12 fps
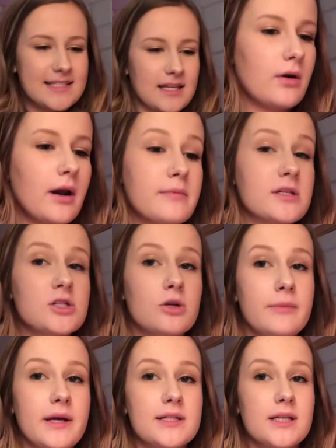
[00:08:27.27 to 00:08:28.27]
So what I'm
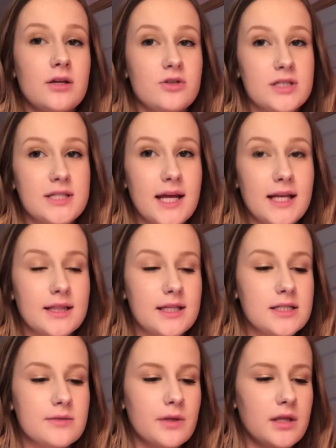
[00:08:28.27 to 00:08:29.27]
assuming is that you just take
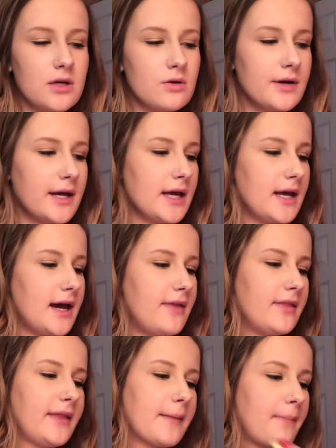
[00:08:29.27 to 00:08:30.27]
this with you
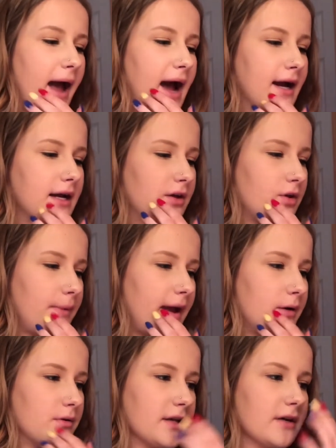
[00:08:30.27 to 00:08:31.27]
and then like pack another
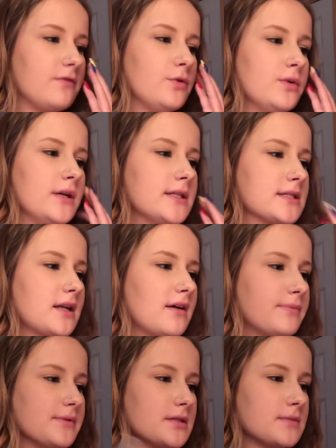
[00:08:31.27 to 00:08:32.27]
bag with like food in it and
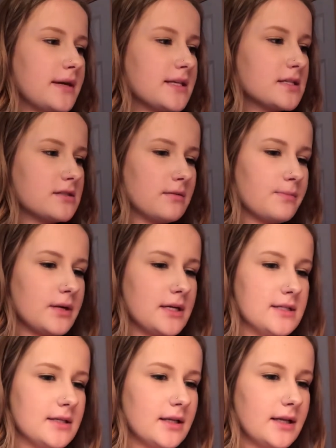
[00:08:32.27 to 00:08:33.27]
stuff, but this makes it super
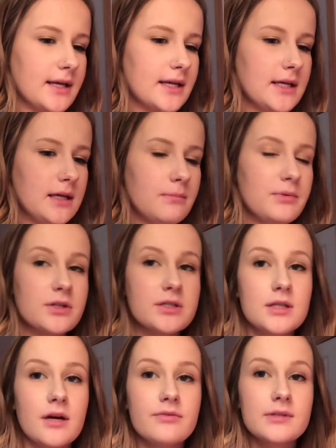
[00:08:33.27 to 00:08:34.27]
easy to like keep your
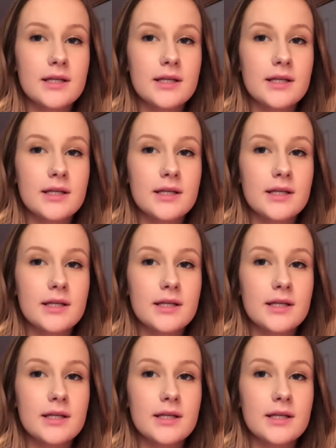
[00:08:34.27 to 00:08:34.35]
stuff